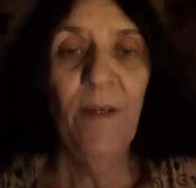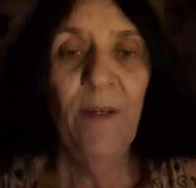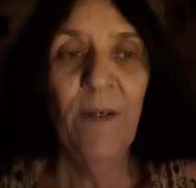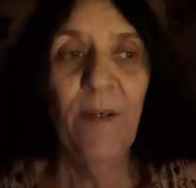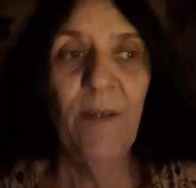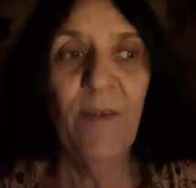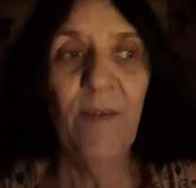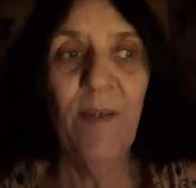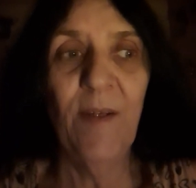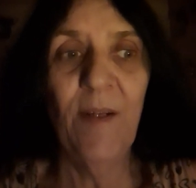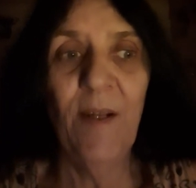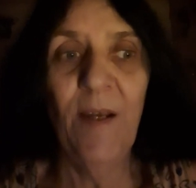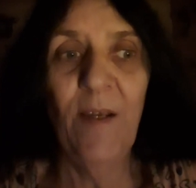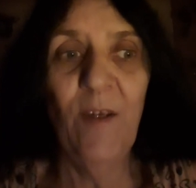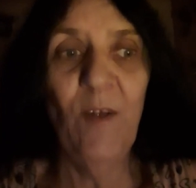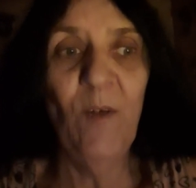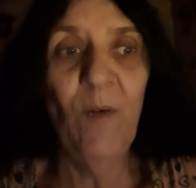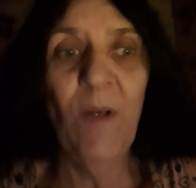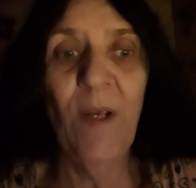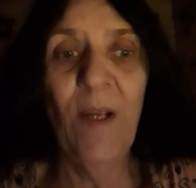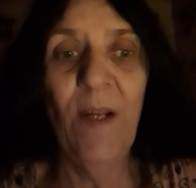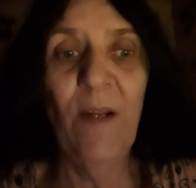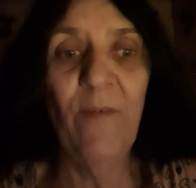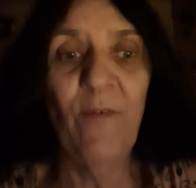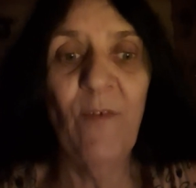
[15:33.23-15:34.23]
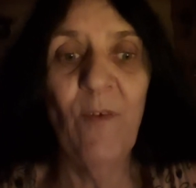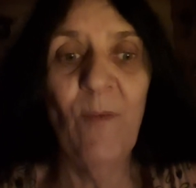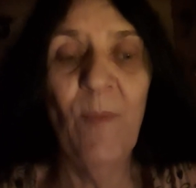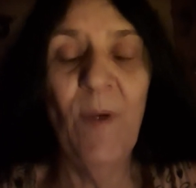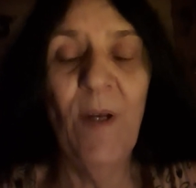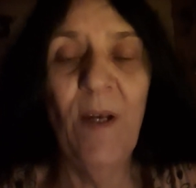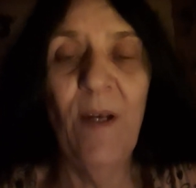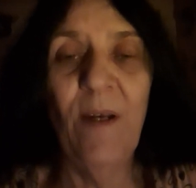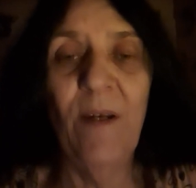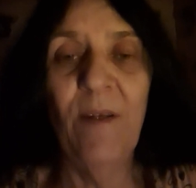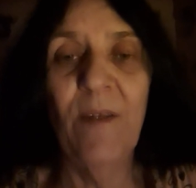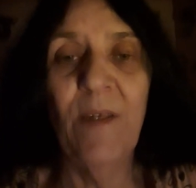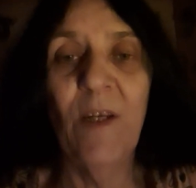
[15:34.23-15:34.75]
I said, uh, you get it from
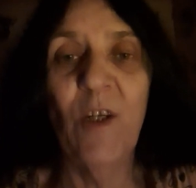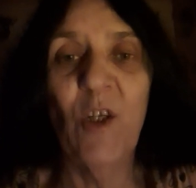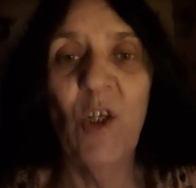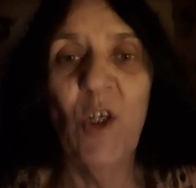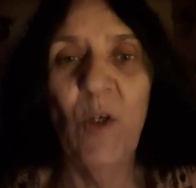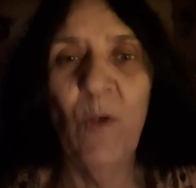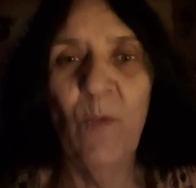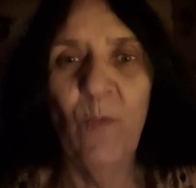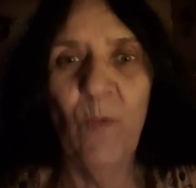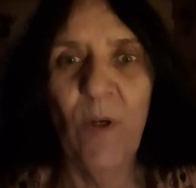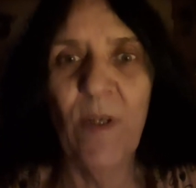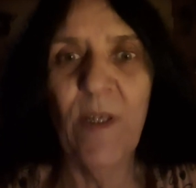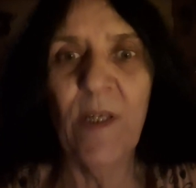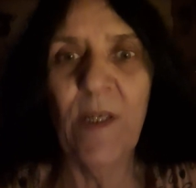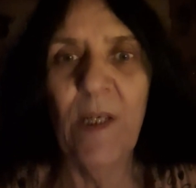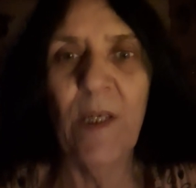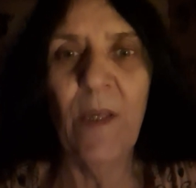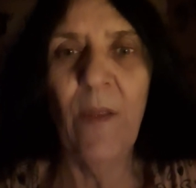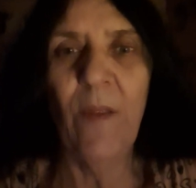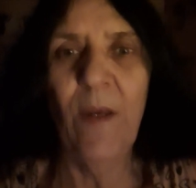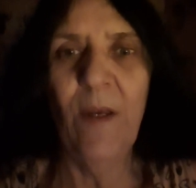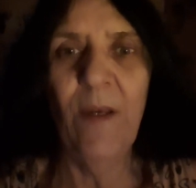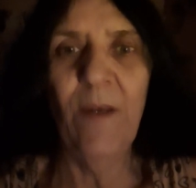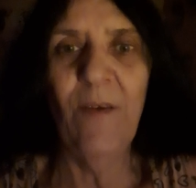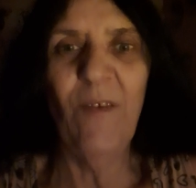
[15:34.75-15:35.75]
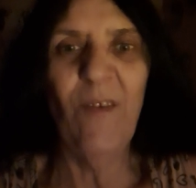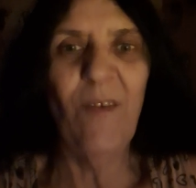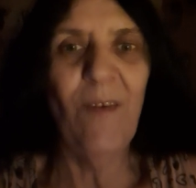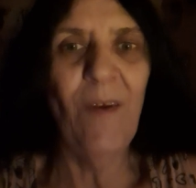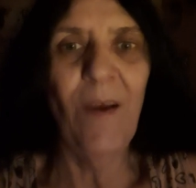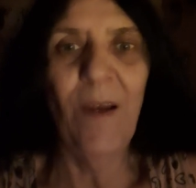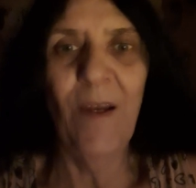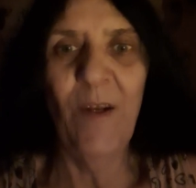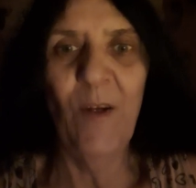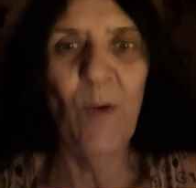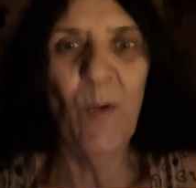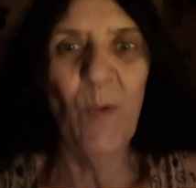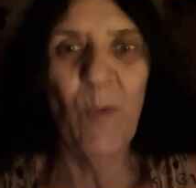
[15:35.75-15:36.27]
uh, touching rusty things.
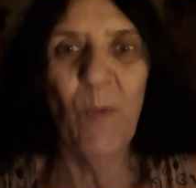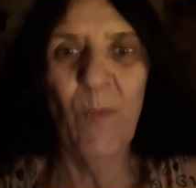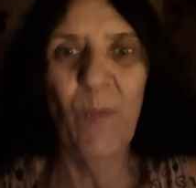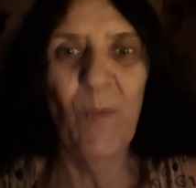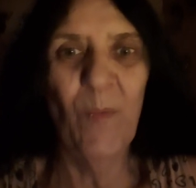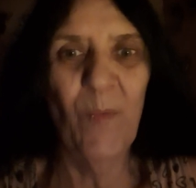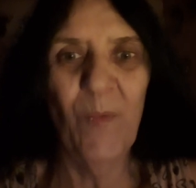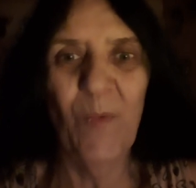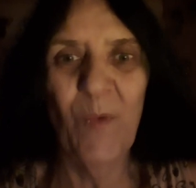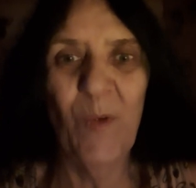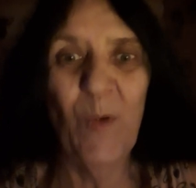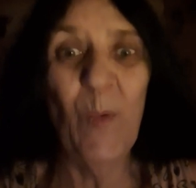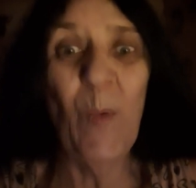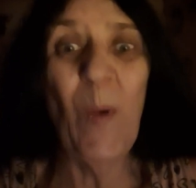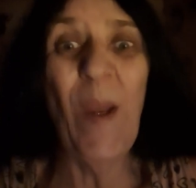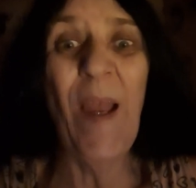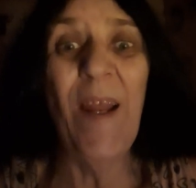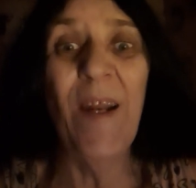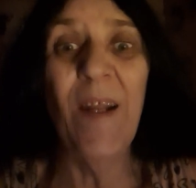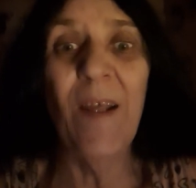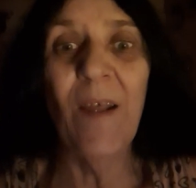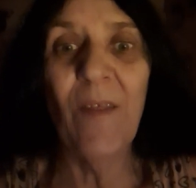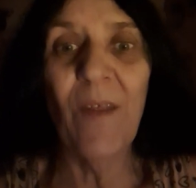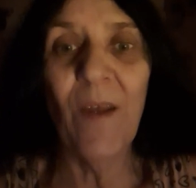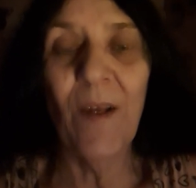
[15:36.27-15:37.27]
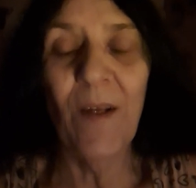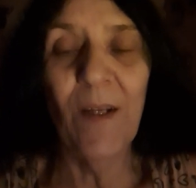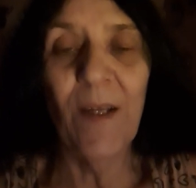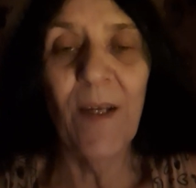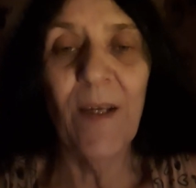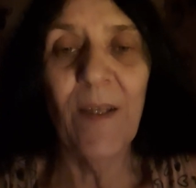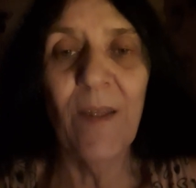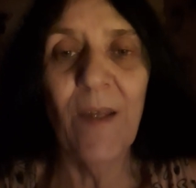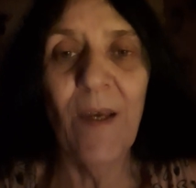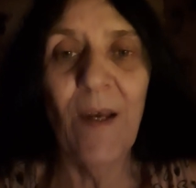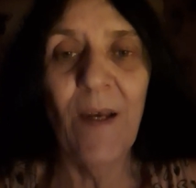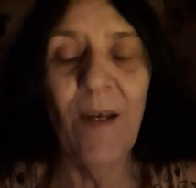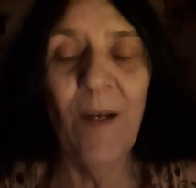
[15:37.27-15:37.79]
I don't do anything
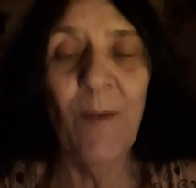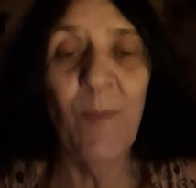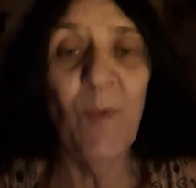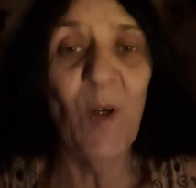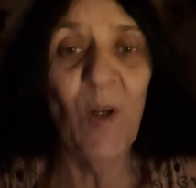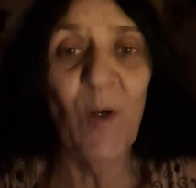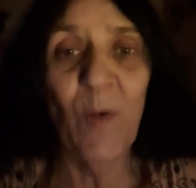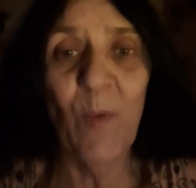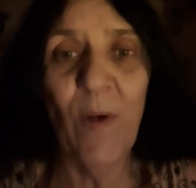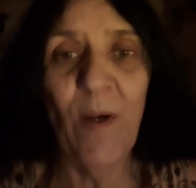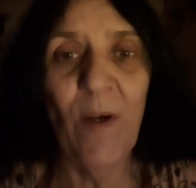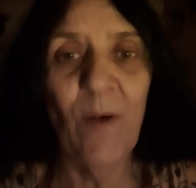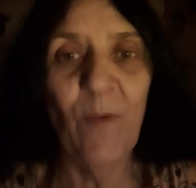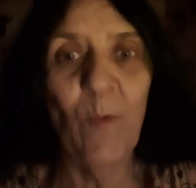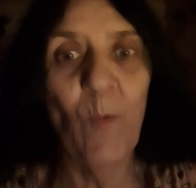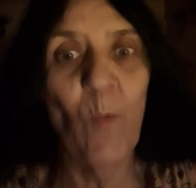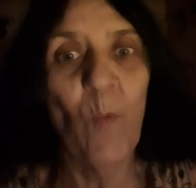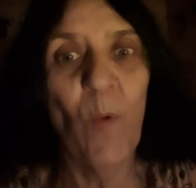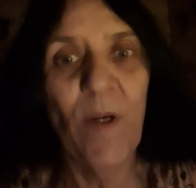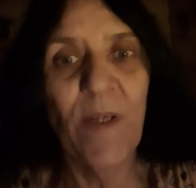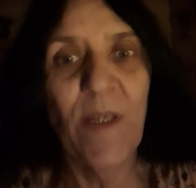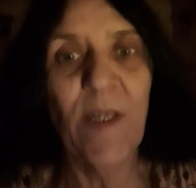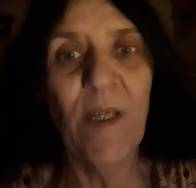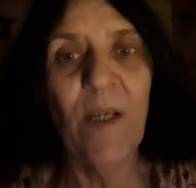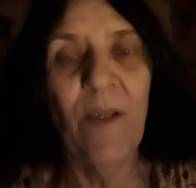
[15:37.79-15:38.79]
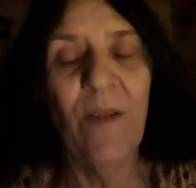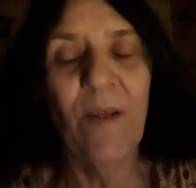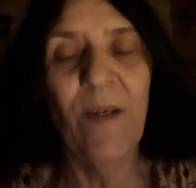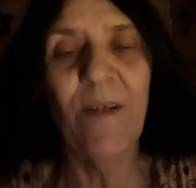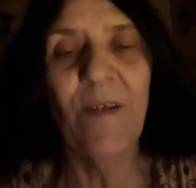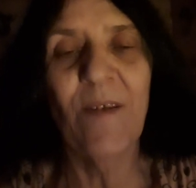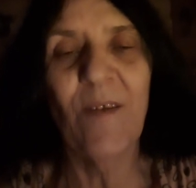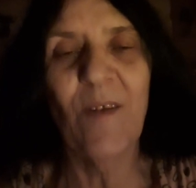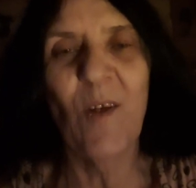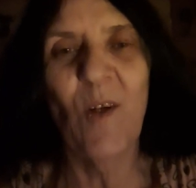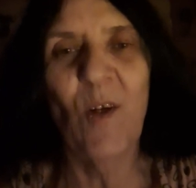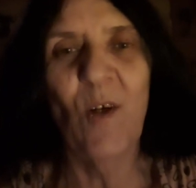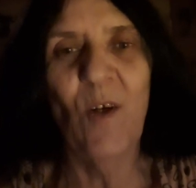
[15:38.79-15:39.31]
like that. I'm not around rusty
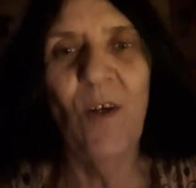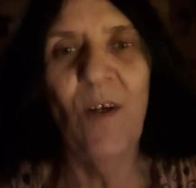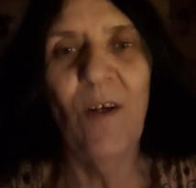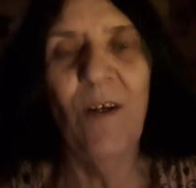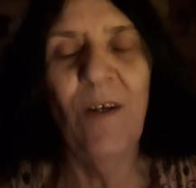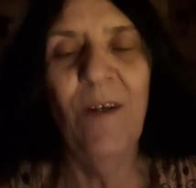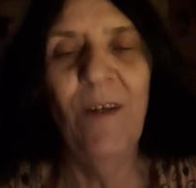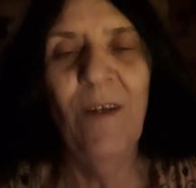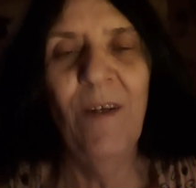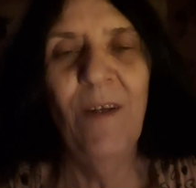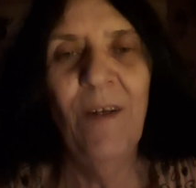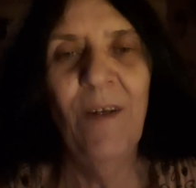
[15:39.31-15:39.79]
things at all.